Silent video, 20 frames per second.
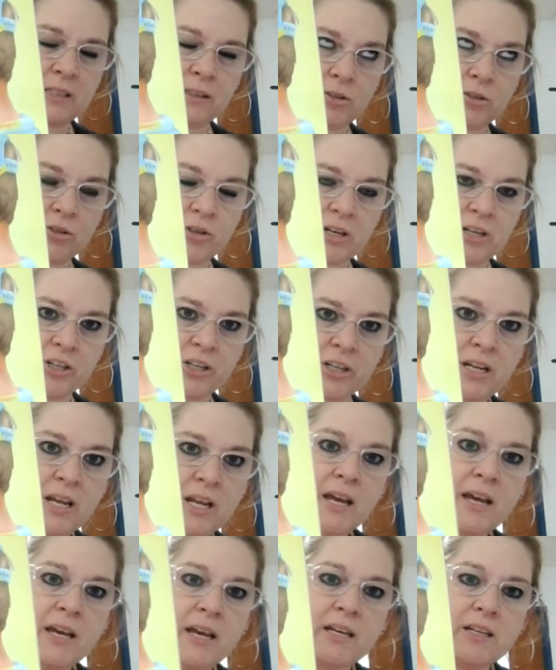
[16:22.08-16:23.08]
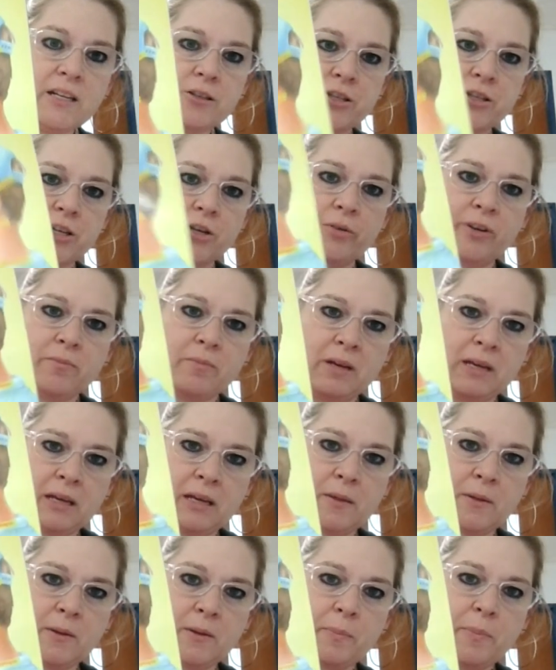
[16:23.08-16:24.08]
illustration is showing
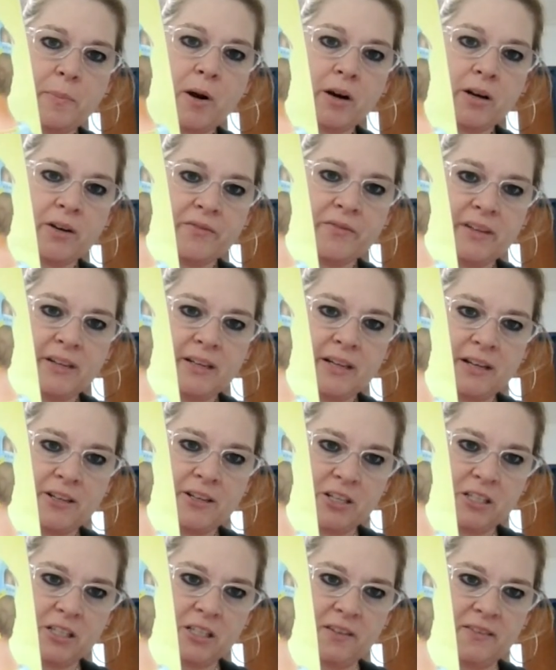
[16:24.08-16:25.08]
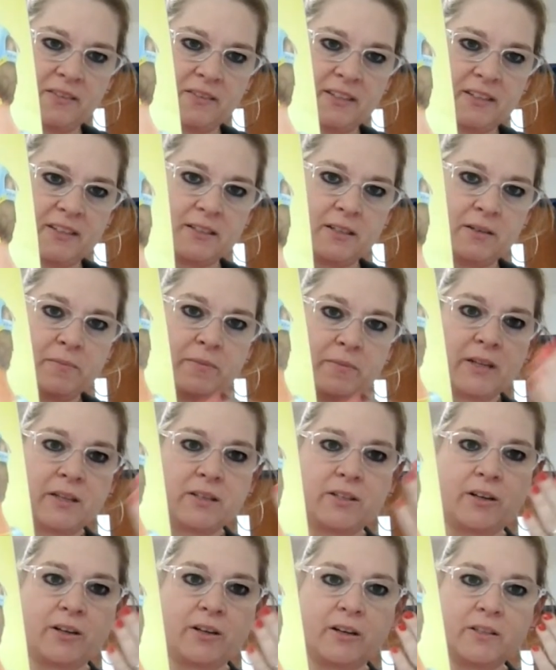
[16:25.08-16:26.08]
me the part of the digestive system that
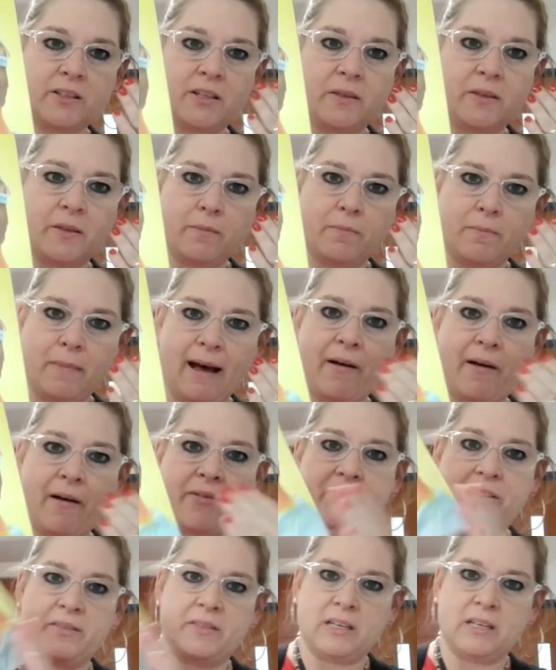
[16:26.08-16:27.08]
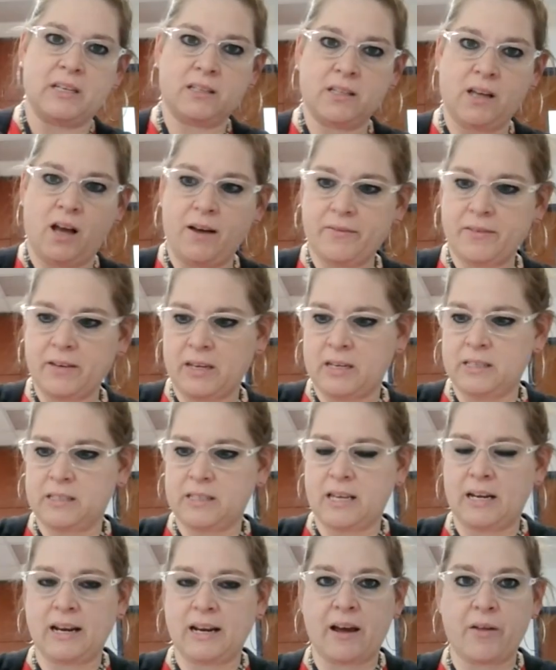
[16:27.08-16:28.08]
starts in the mouth and the
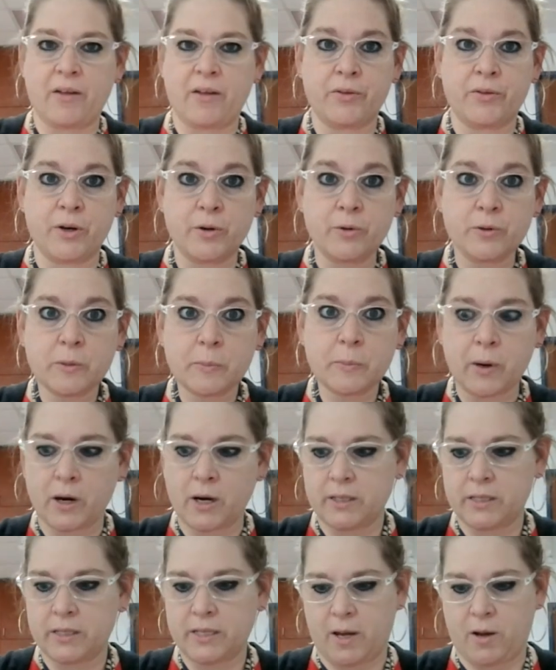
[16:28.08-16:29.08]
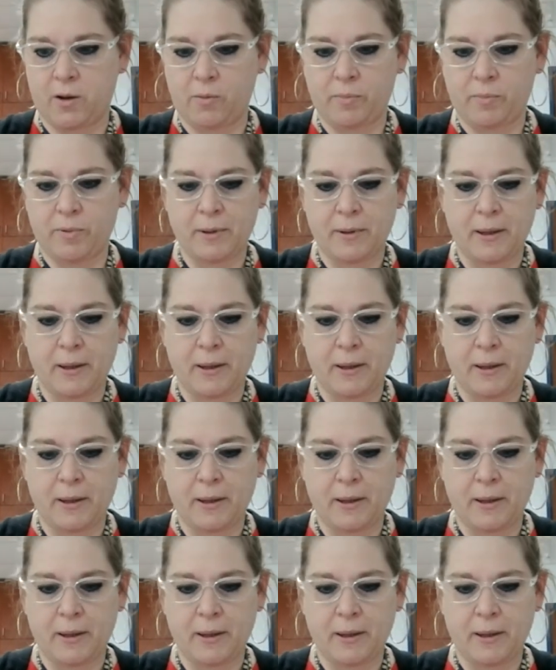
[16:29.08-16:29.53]
esophagus and how those parts help.